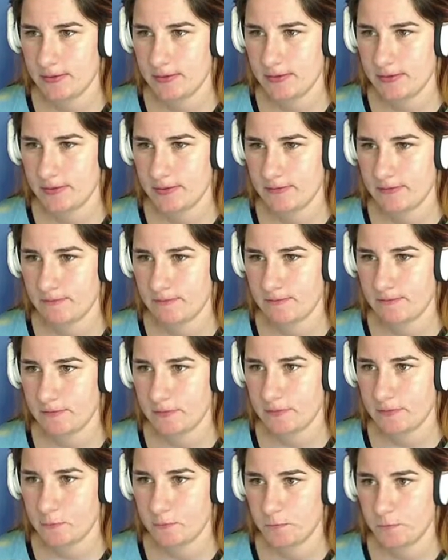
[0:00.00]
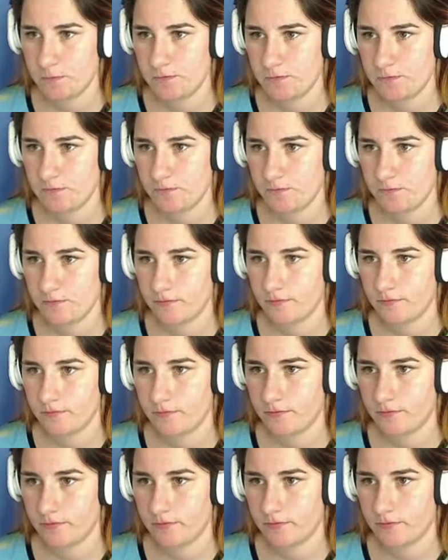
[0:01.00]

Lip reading: No one is speaking in this clip.